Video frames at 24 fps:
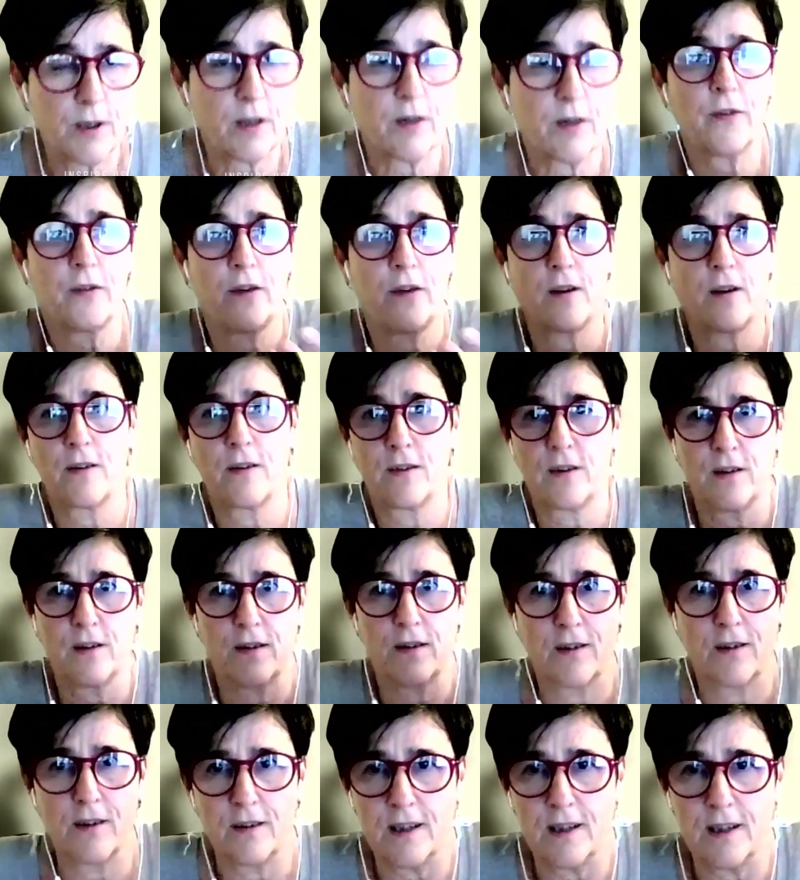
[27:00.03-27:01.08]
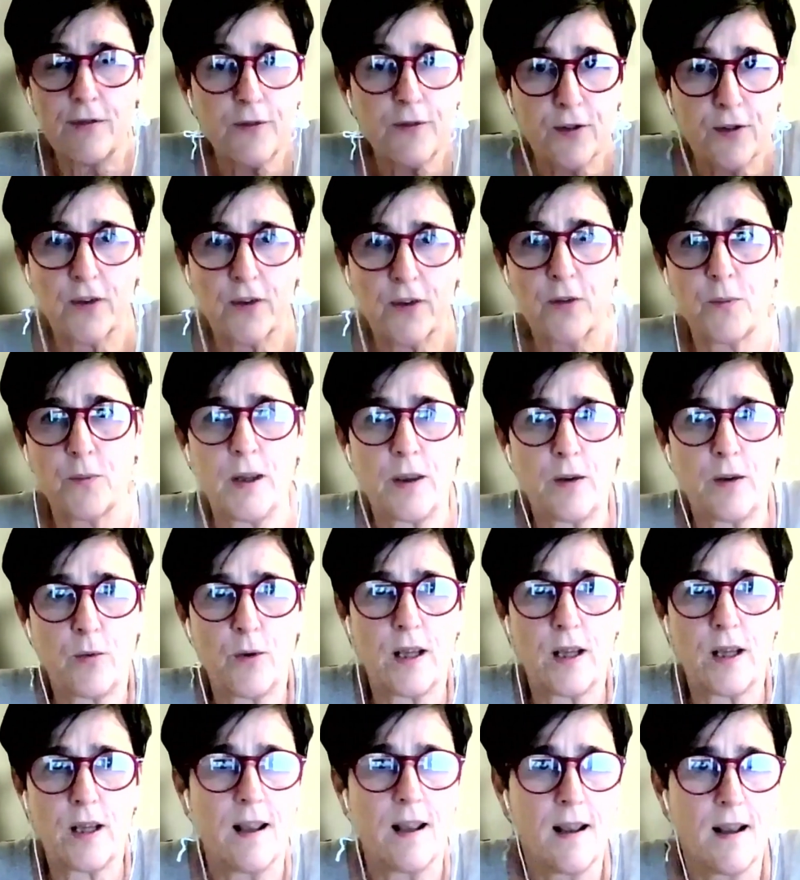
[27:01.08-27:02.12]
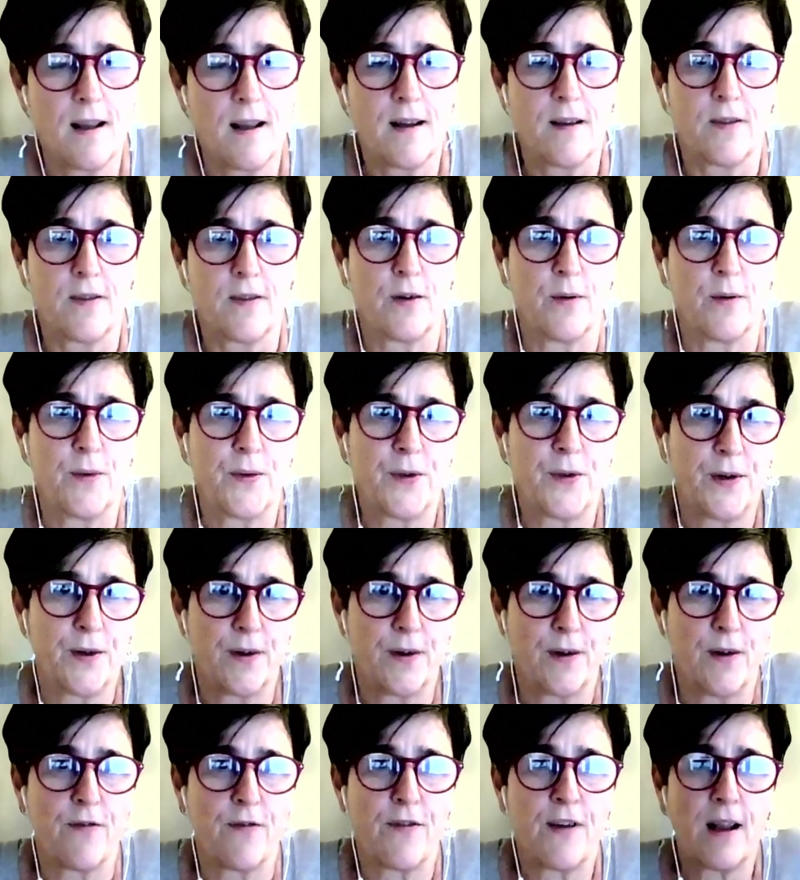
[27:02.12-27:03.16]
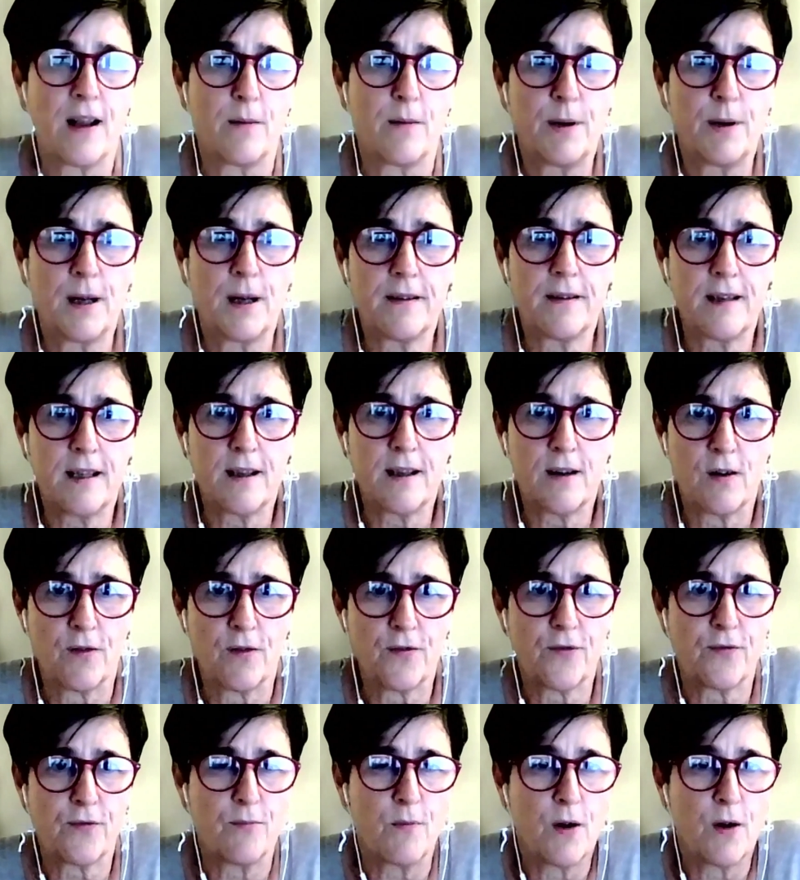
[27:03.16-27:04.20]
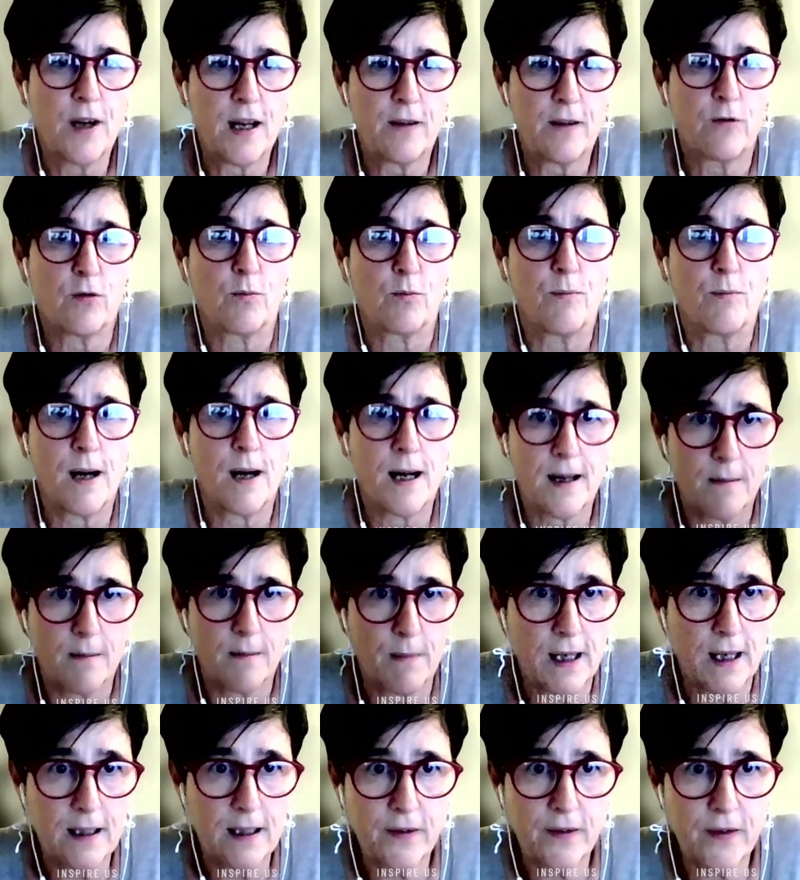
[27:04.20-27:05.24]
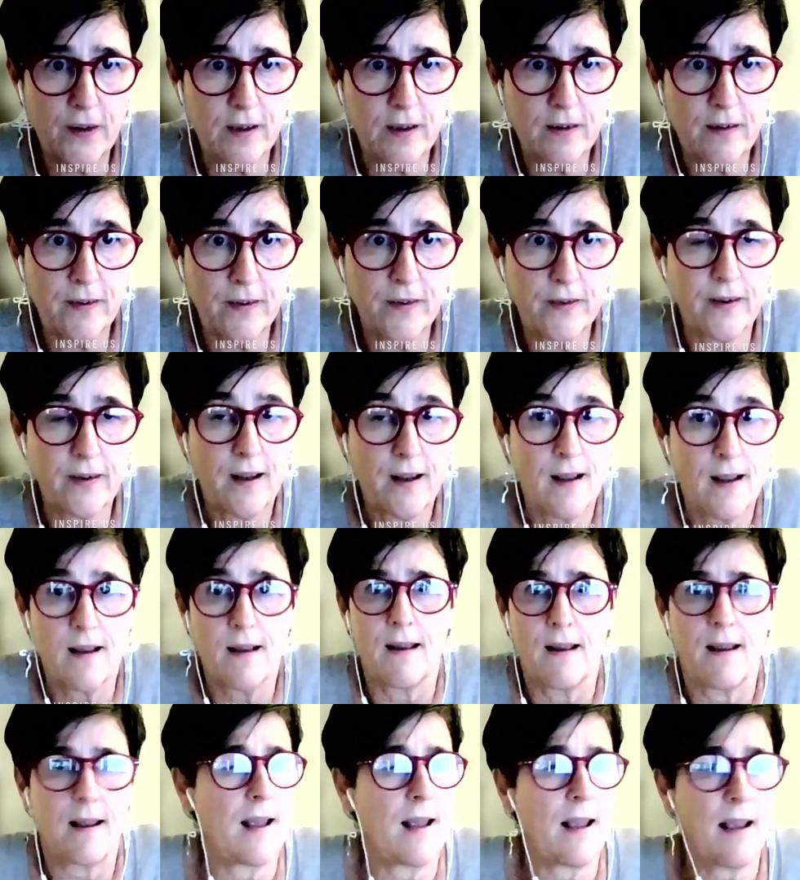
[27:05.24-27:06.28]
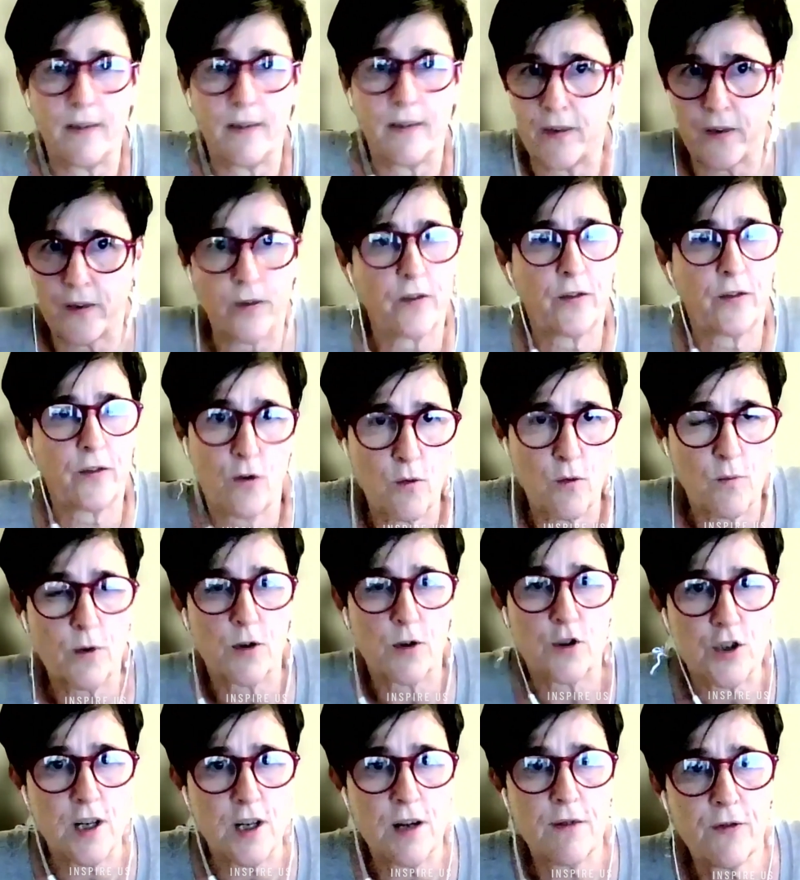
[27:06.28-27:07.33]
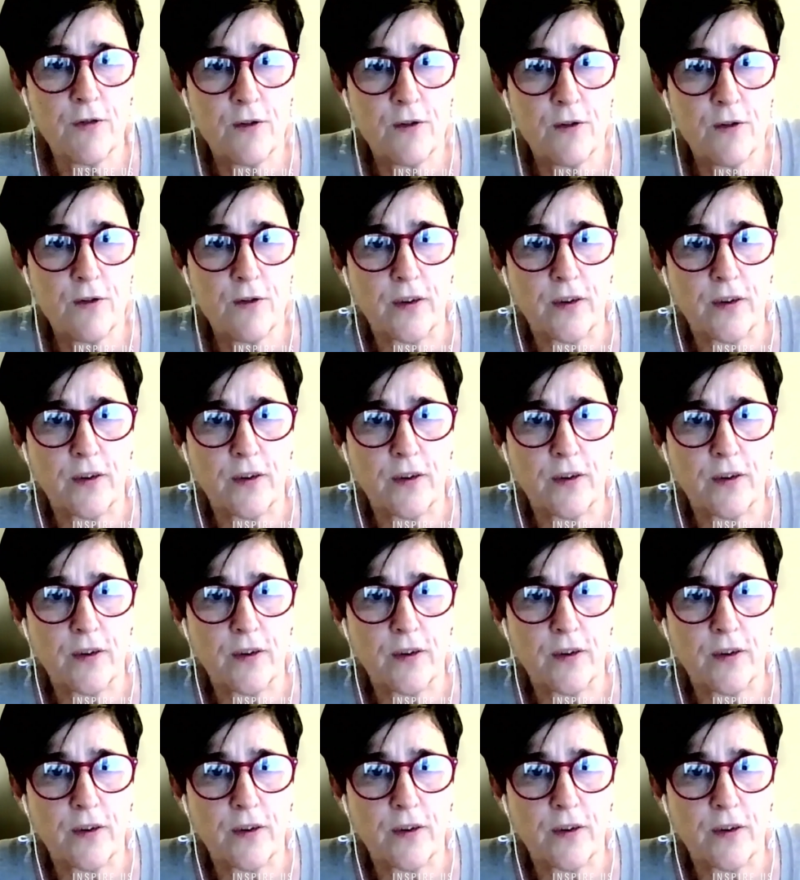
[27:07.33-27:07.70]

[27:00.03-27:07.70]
the difference between the availability of money to buy medicines is so much different.